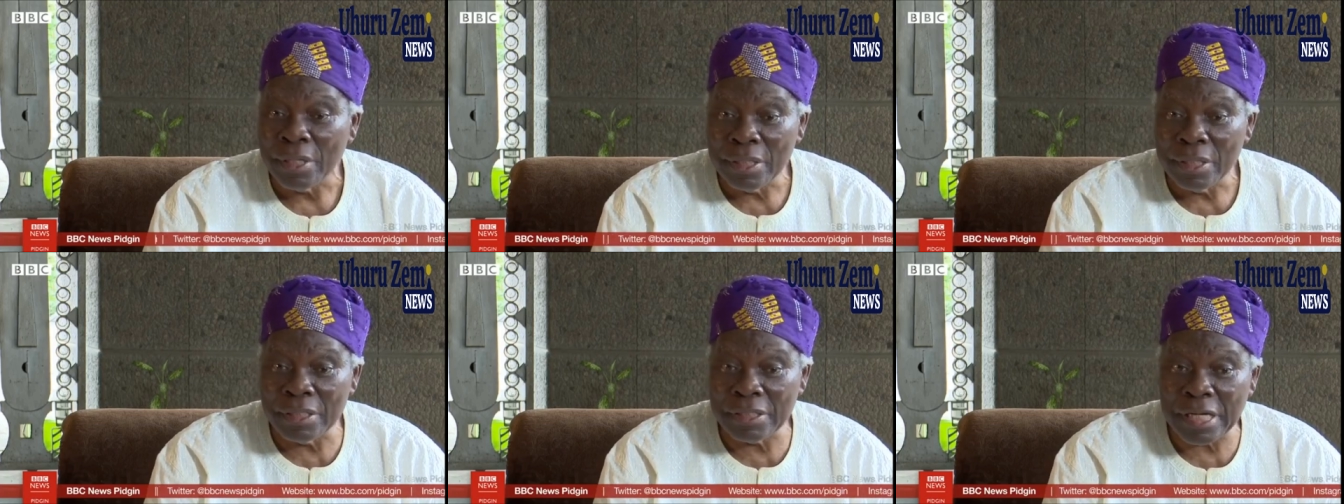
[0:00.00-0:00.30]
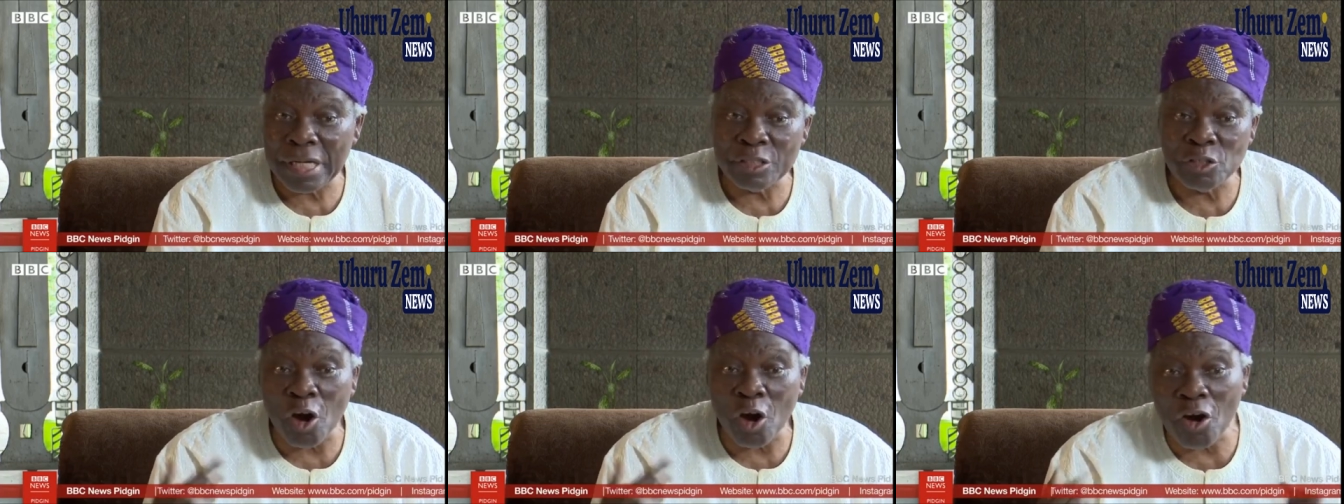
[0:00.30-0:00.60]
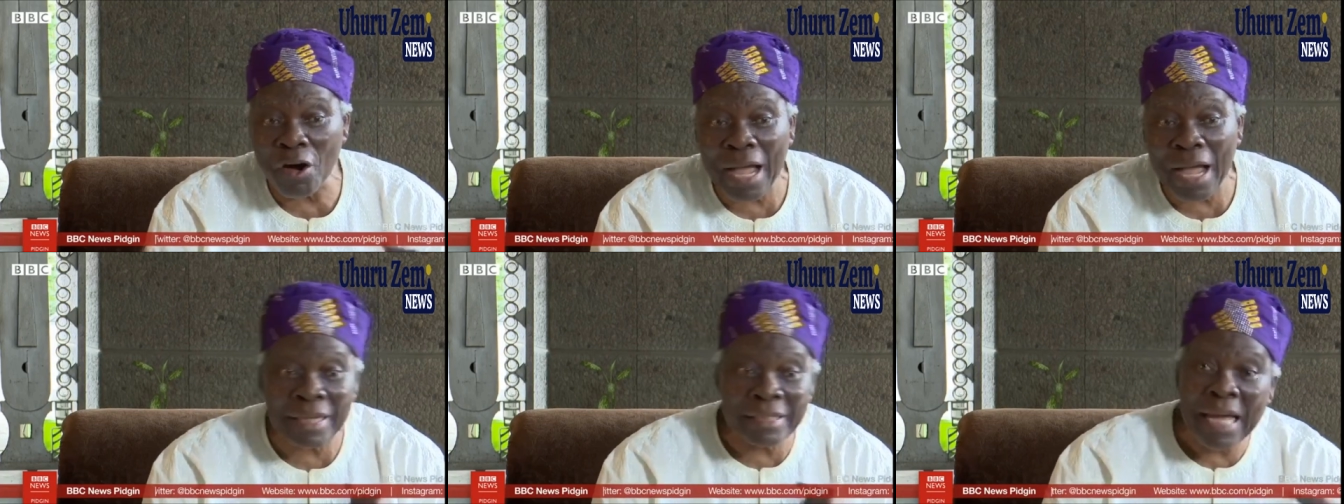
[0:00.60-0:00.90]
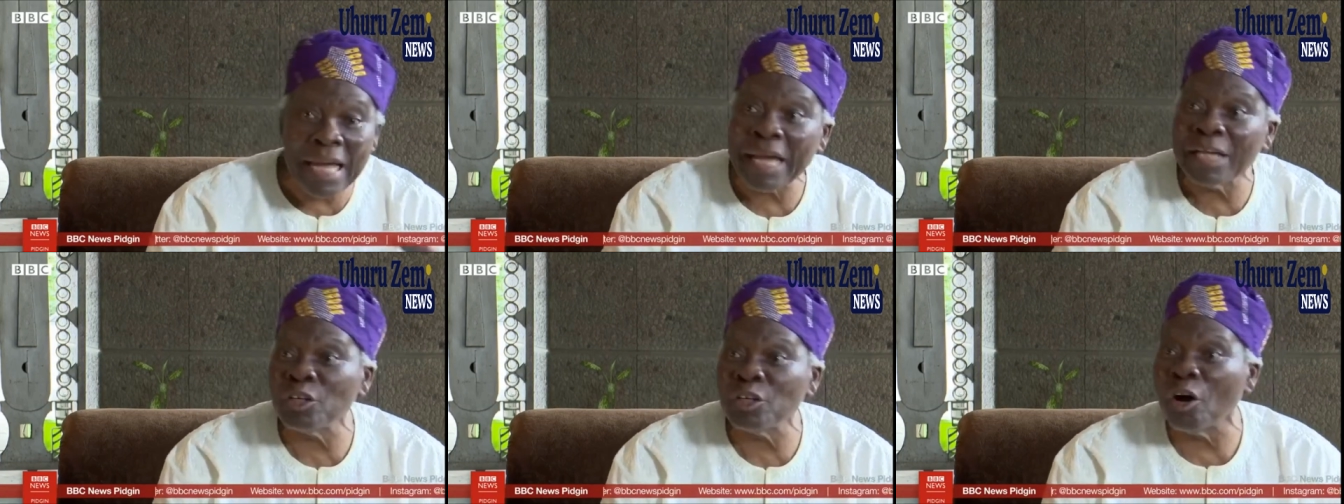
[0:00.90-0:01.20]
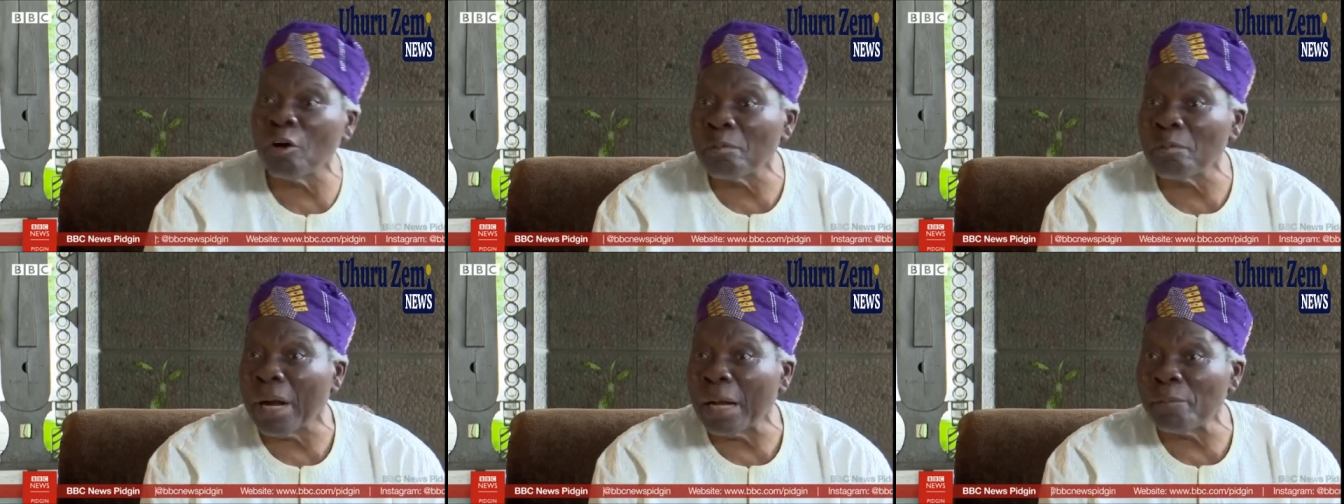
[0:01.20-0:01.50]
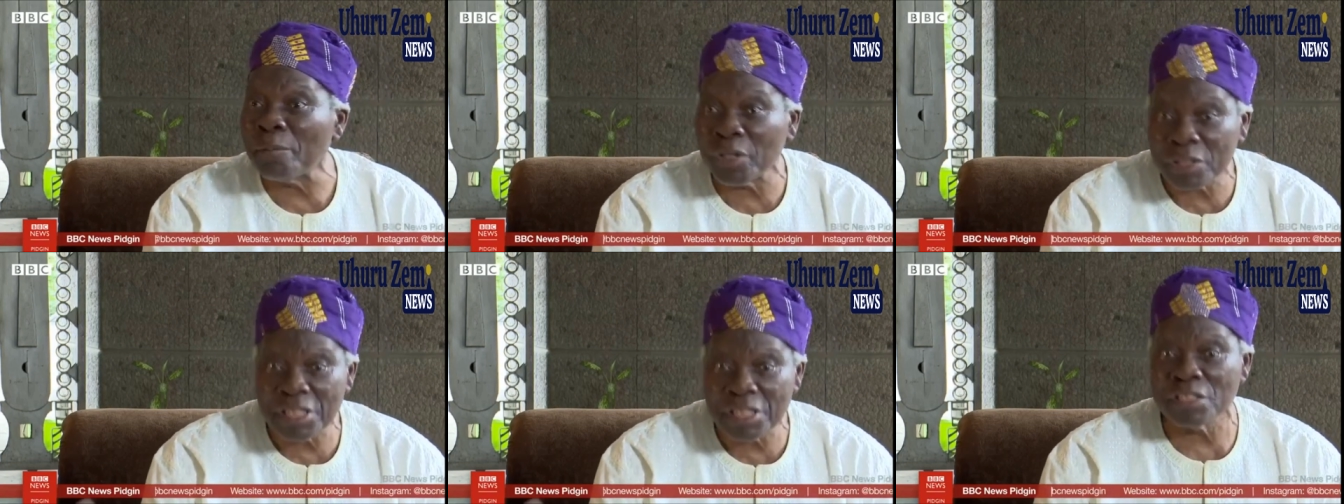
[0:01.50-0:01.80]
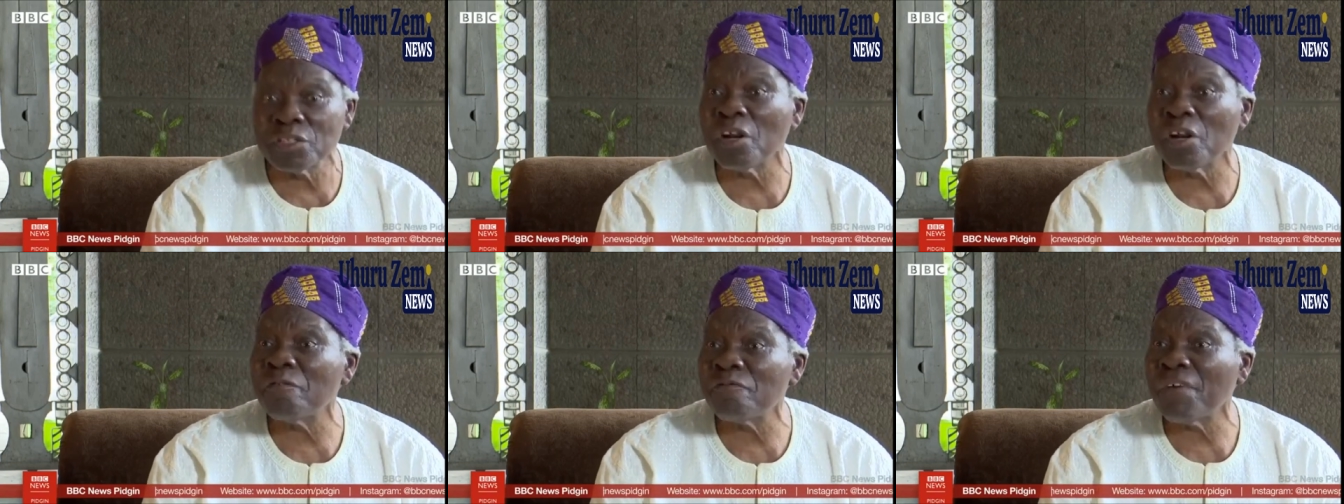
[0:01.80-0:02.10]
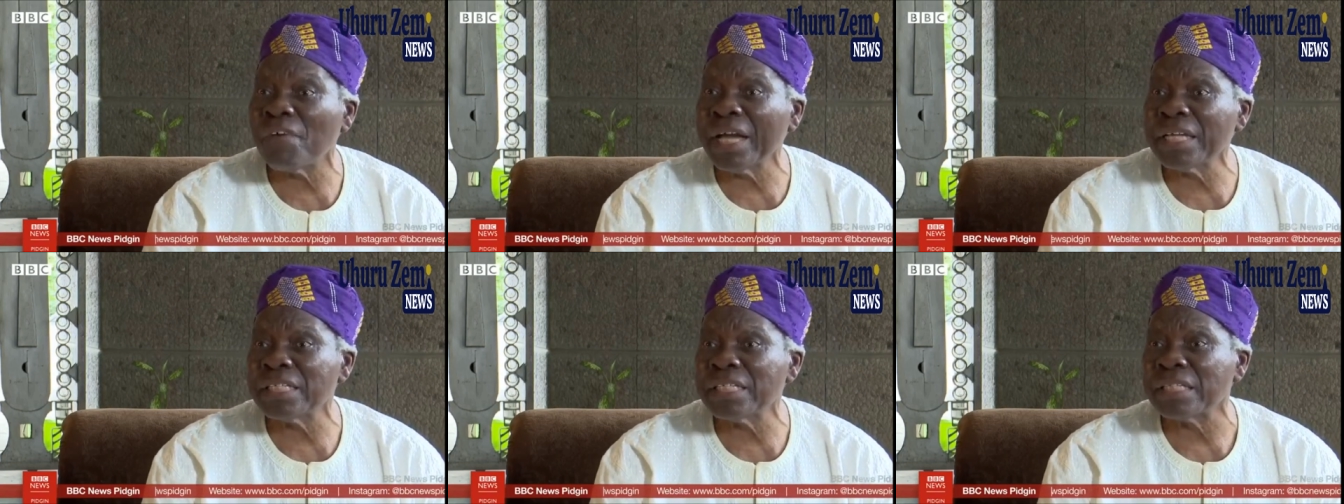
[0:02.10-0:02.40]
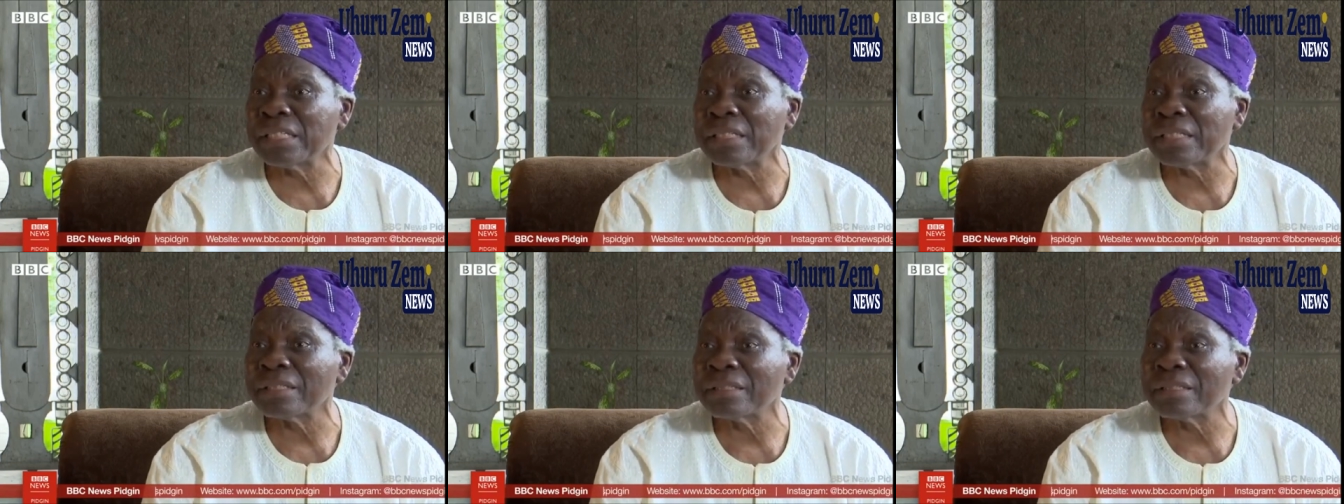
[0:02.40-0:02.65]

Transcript: He is a young, agile young man, but he is not fighting.